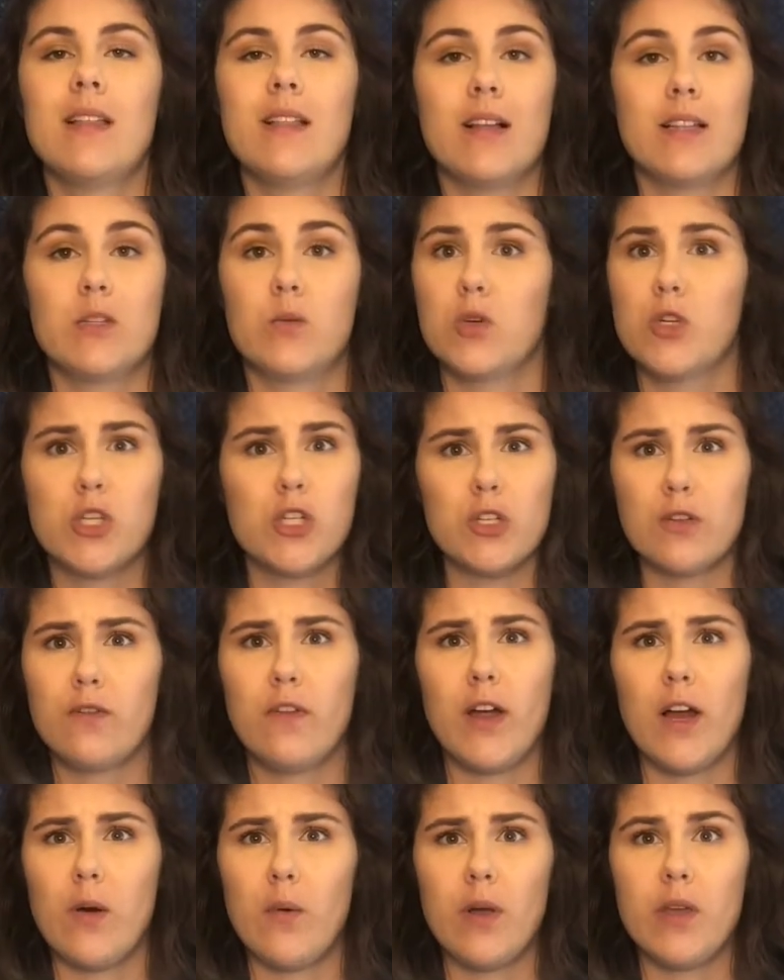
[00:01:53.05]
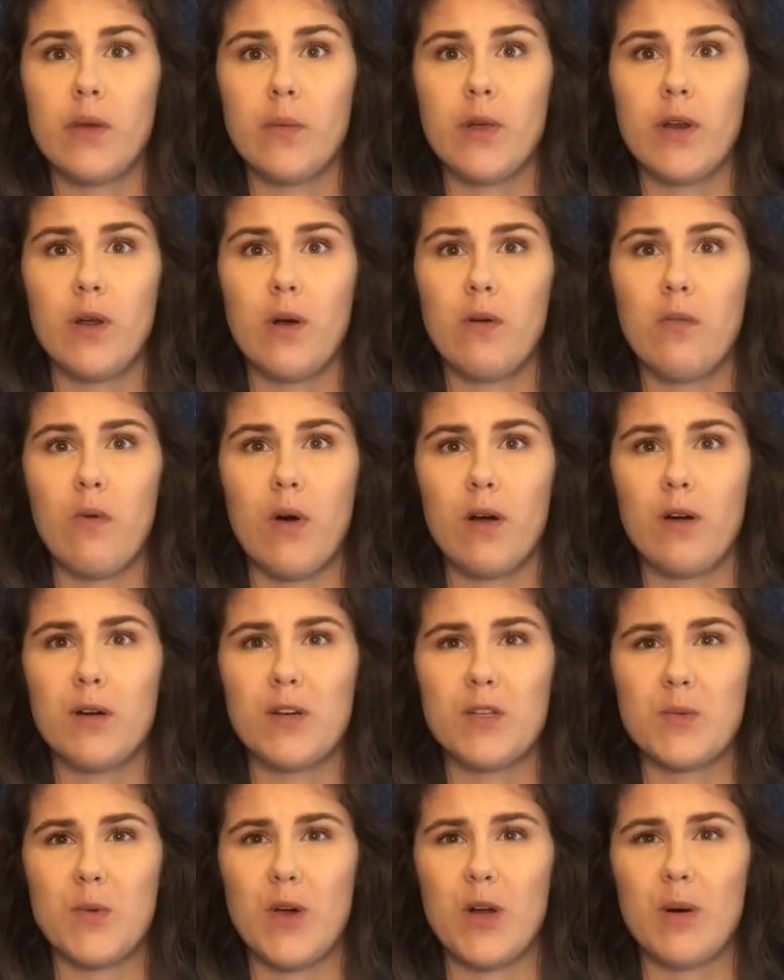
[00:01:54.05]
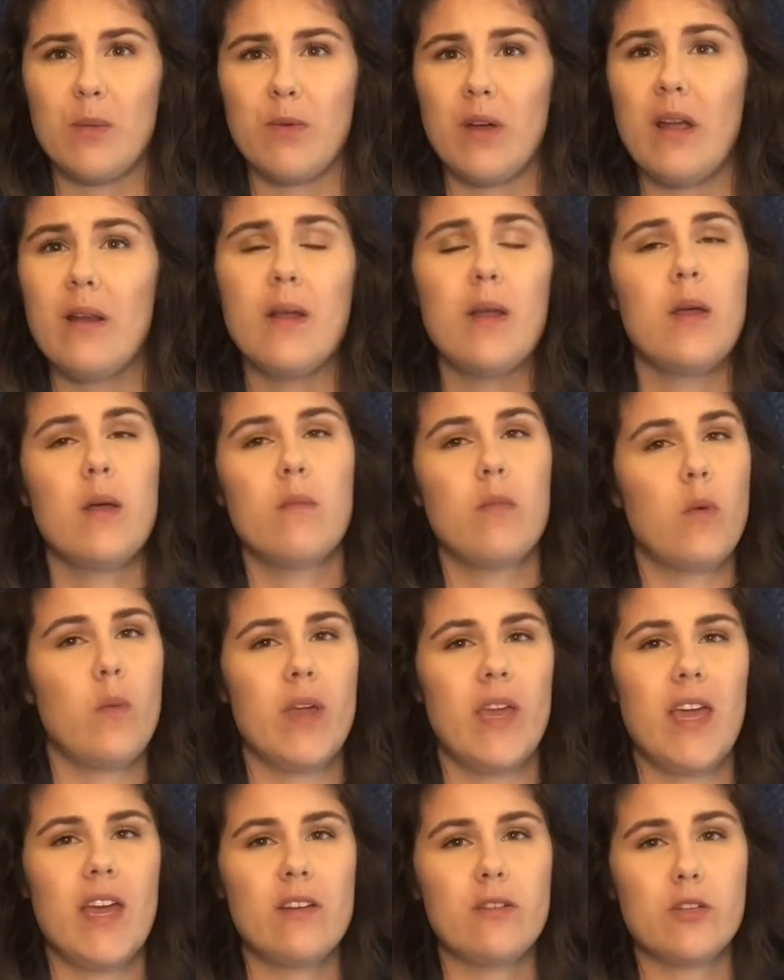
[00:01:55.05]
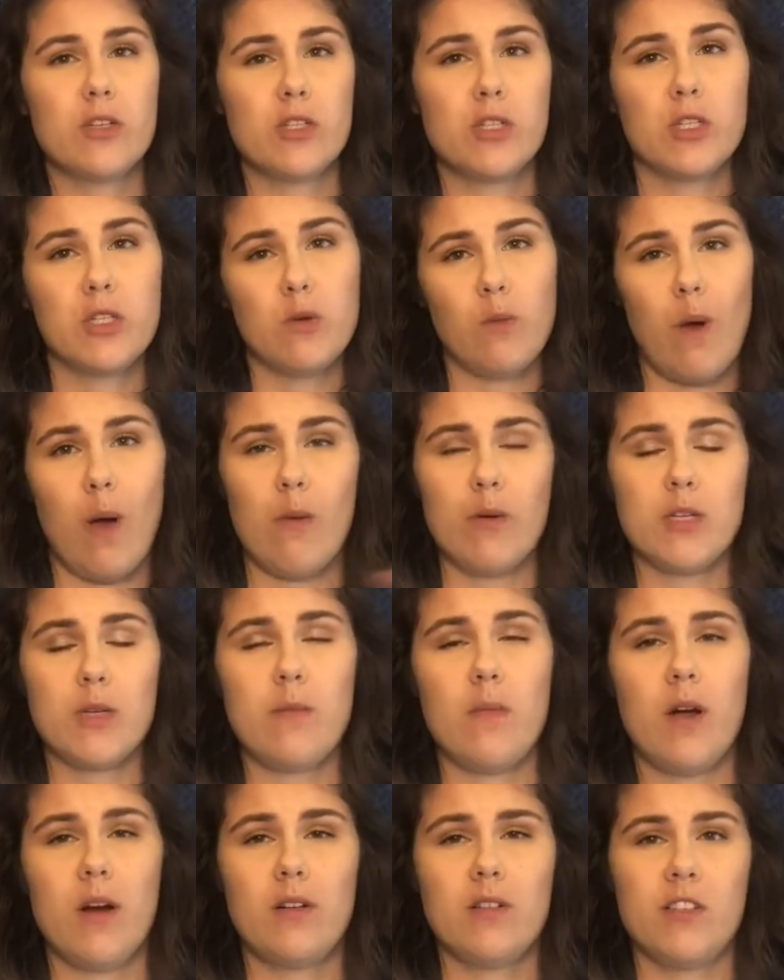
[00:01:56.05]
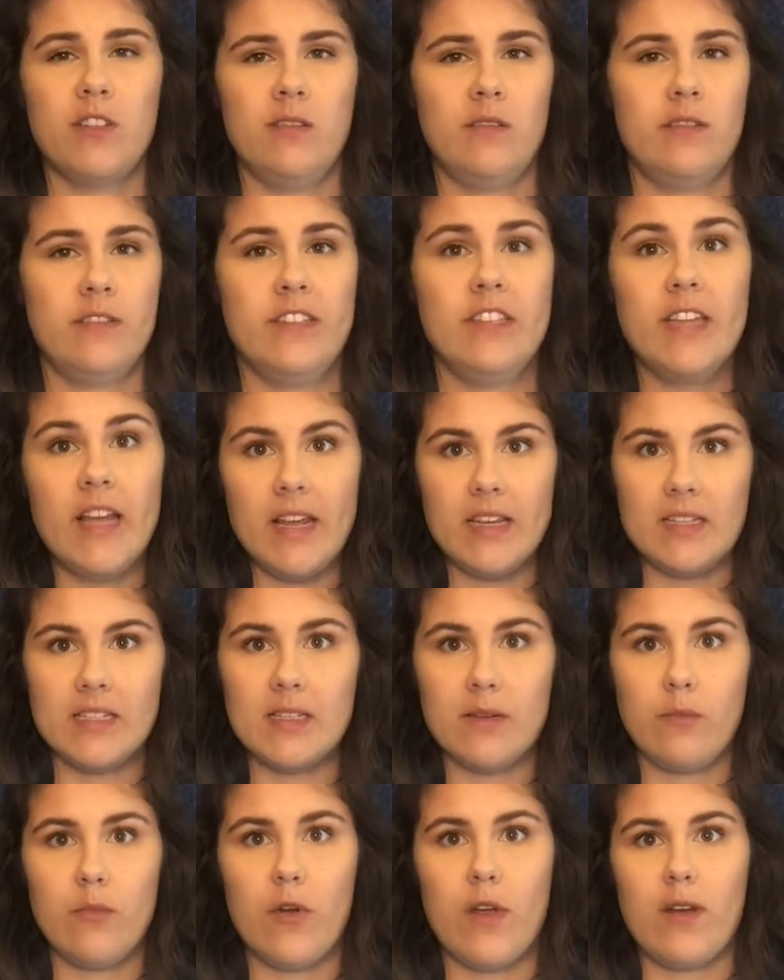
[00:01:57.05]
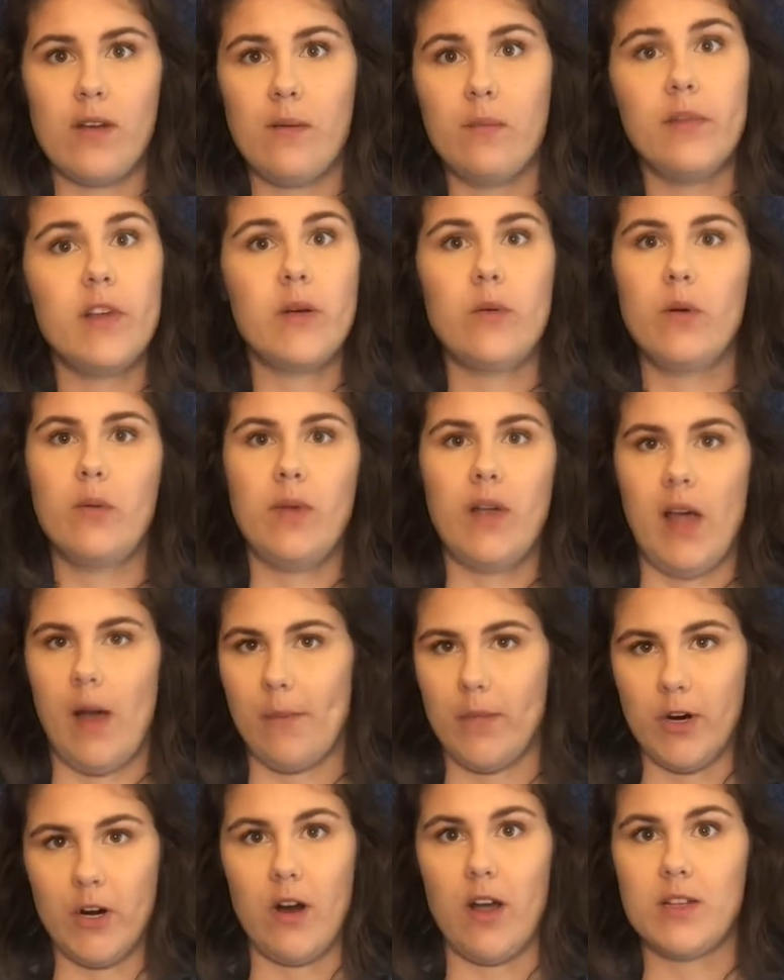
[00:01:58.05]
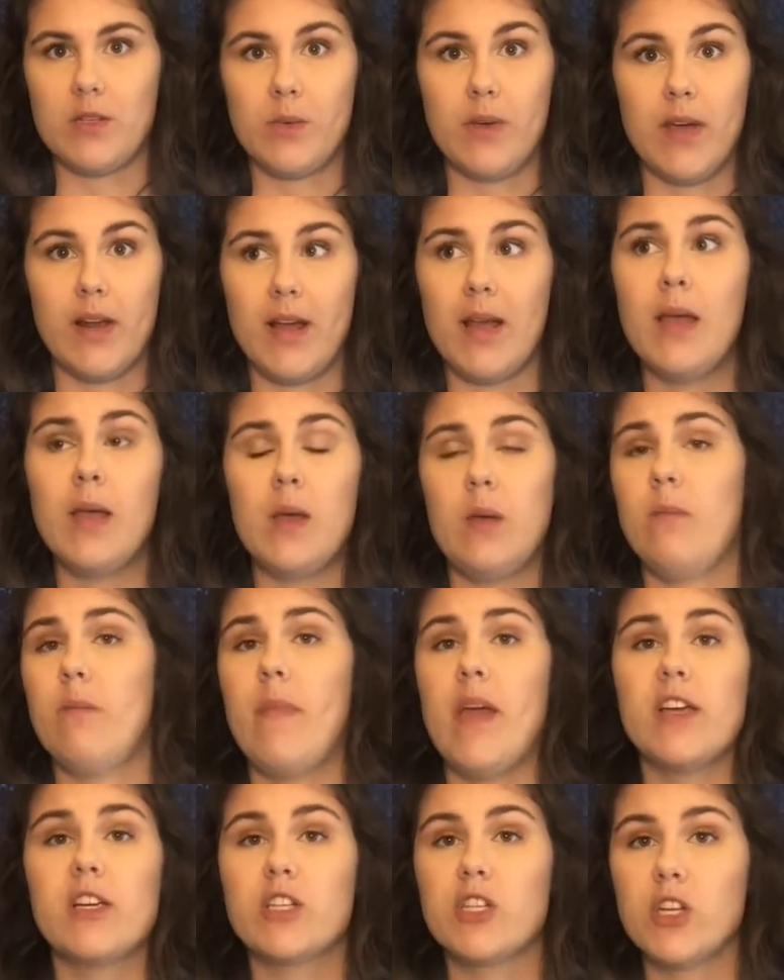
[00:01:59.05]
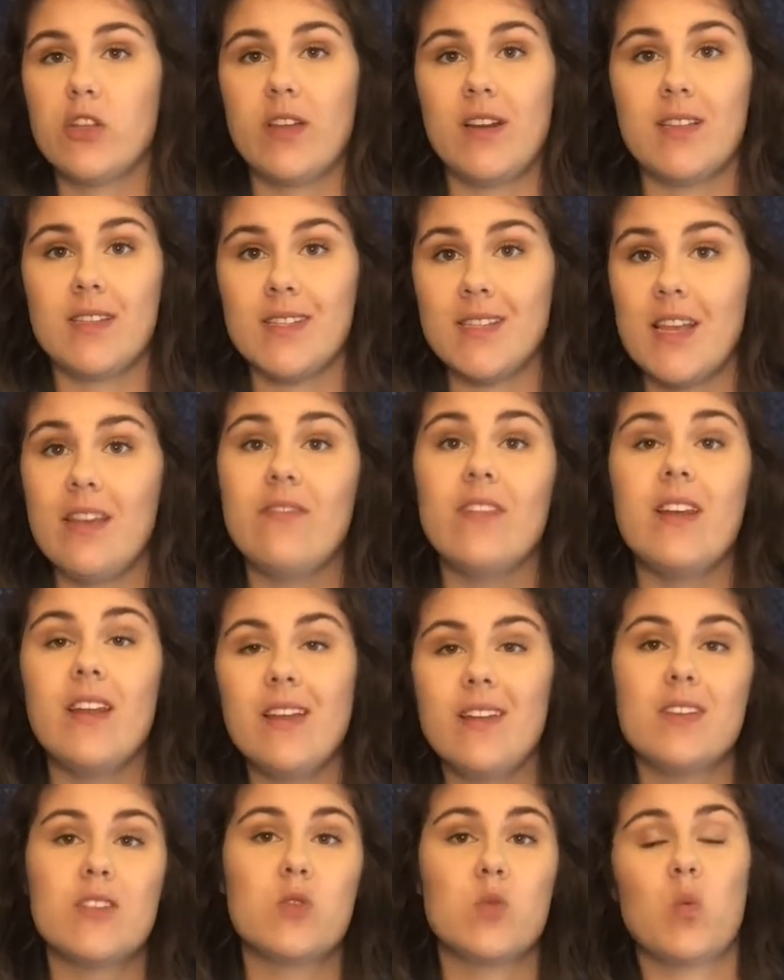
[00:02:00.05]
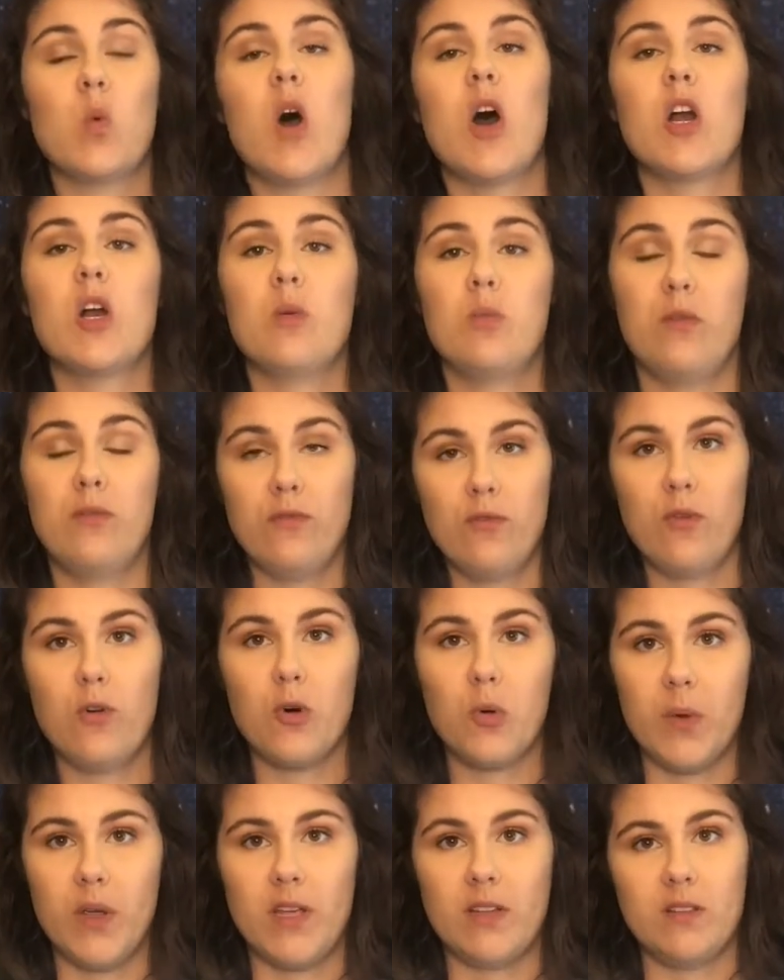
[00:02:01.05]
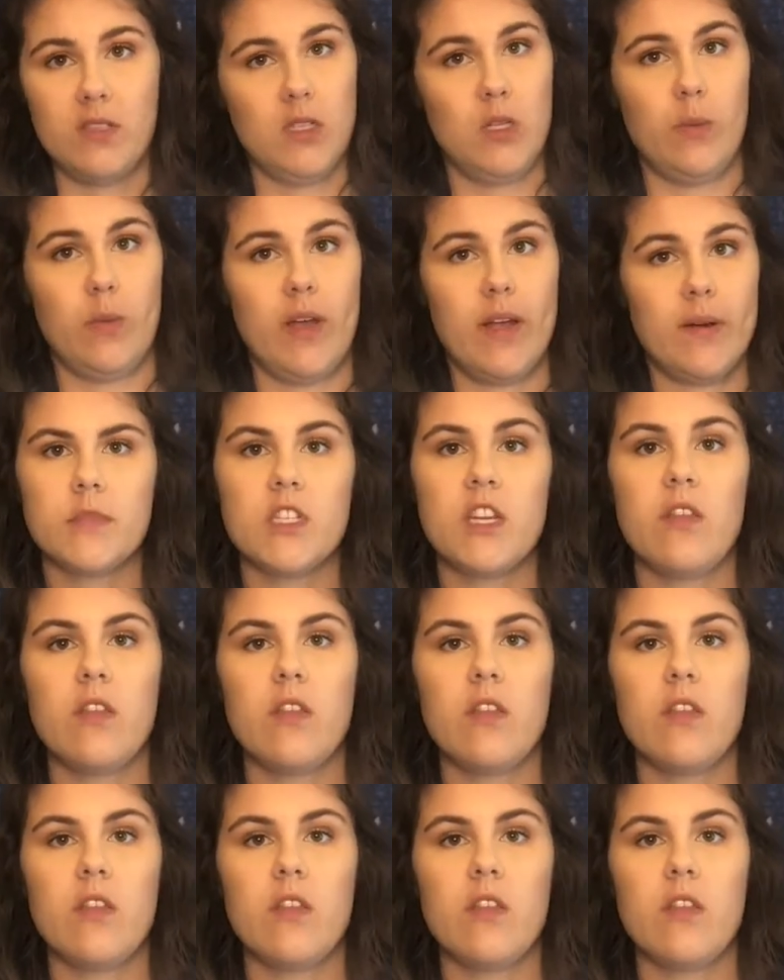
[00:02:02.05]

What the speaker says: It's a surefire way that we know if water is water, right? But we can't just go out to Mars and taste some random liquid we come across. We gotta make sure that it's safe and is water before we consume it. So